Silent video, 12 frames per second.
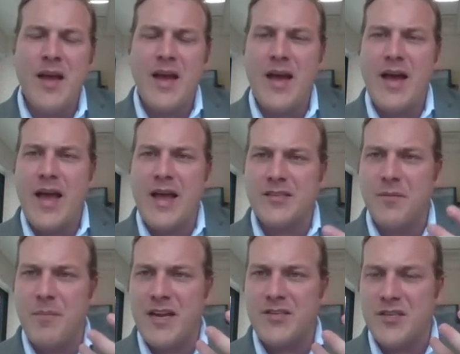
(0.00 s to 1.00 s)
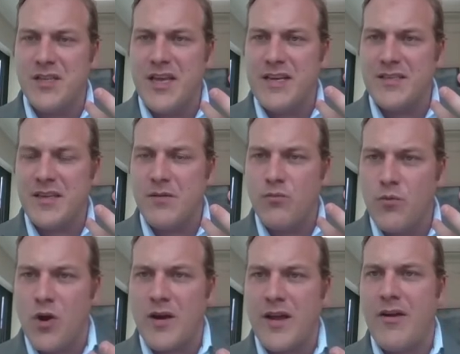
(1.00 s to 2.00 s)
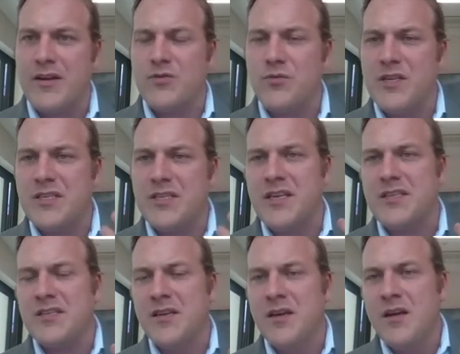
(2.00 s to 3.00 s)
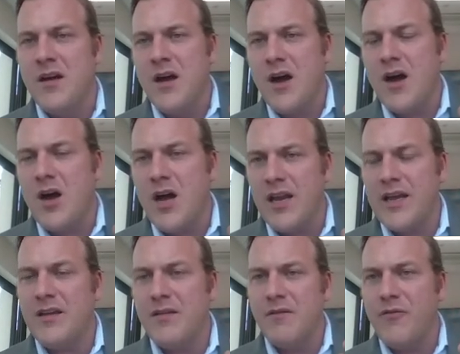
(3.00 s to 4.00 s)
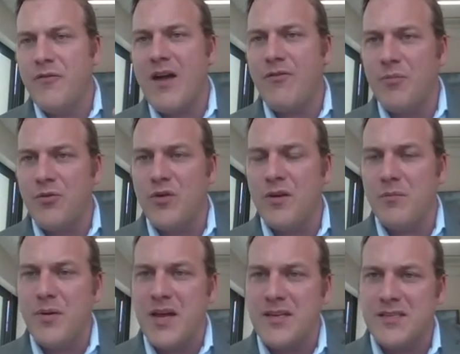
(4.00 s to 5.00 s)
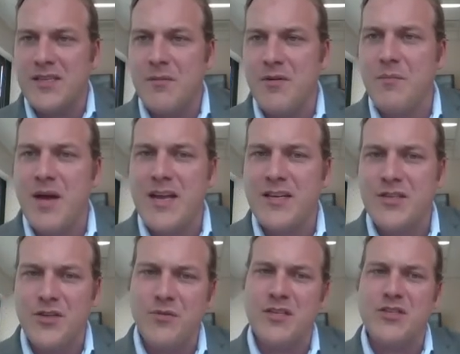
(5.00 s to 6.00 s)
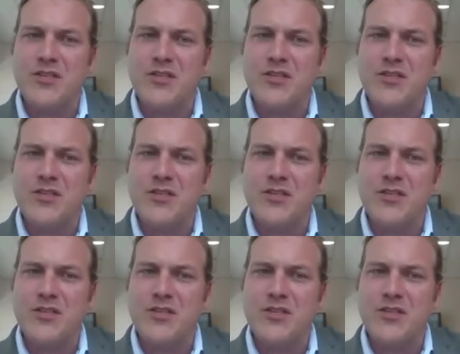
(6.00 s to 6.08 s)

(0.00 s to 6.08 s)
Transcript: As I mentioned, these rock characteristics are highly favourable compared to some of the major US